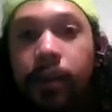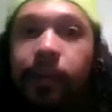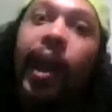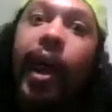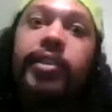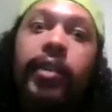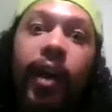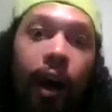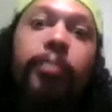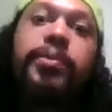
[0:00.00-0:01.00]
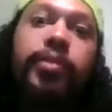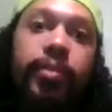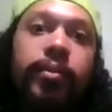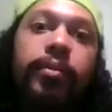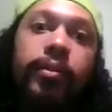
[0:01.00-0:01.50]
that actually
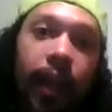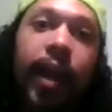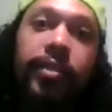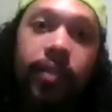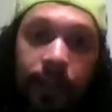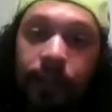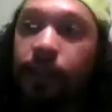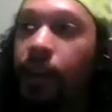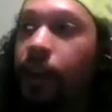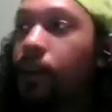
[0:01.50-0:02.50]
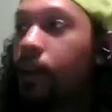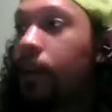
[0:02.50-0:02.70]
helps. That actually, you know,